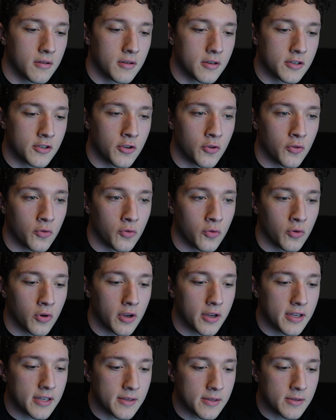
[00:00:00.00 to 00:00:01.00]
to
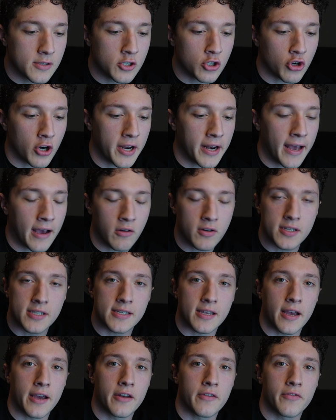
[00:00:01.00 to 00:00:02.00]
trade
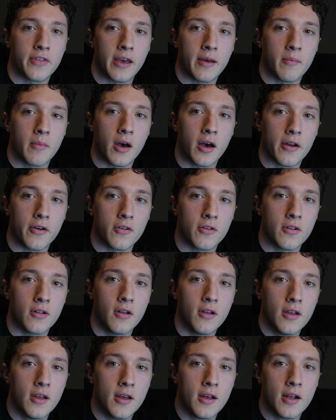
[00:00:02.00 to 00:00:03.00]
outside of that model,
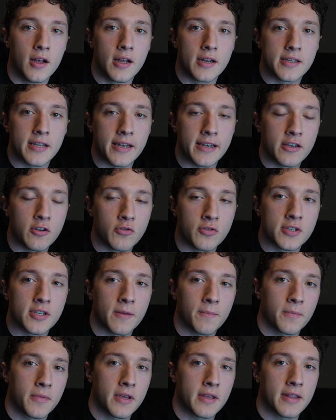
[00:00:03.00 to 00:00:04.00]
to do
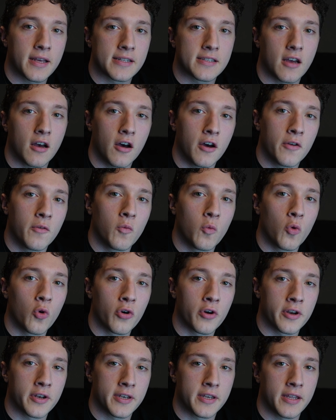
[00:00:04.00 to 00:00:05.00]
something that's
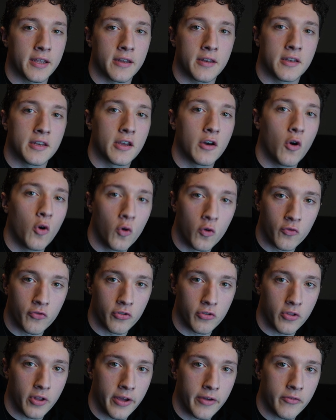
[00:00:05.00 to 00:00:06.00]
unwarranted, to over
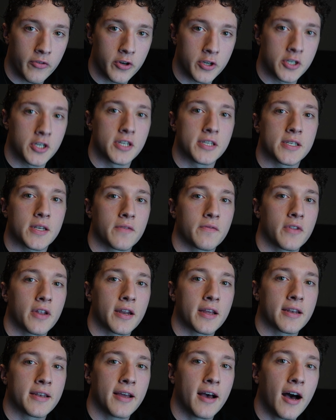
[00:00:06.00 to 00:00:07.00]
leverage instead of
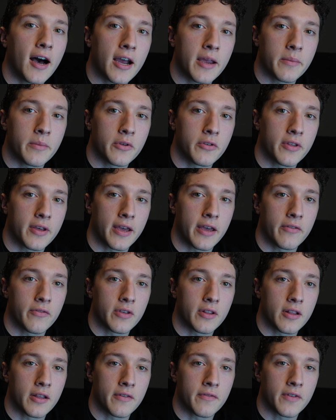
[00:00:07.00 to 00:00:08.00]
letting time do the heavy
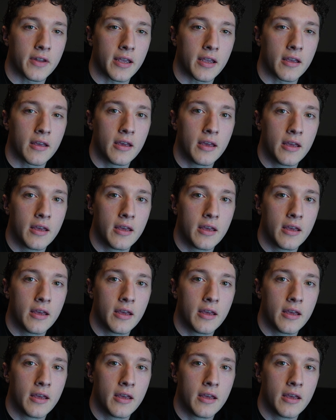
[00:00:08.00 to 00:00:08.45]
lifting.